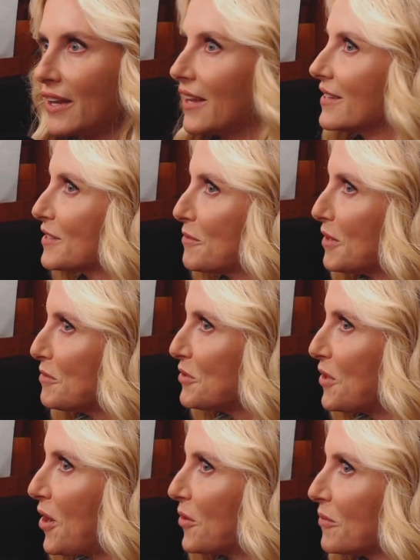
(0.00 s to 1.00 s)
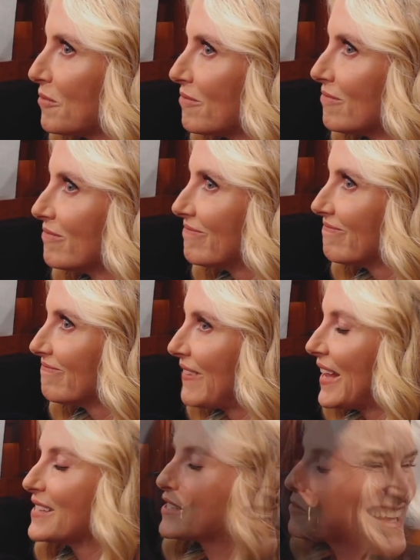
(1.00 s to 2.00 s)
and sometimes you don't.
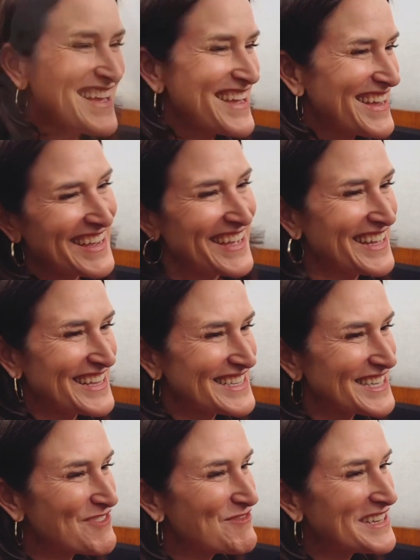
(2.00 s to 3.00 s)
And sometimes it's really tricky.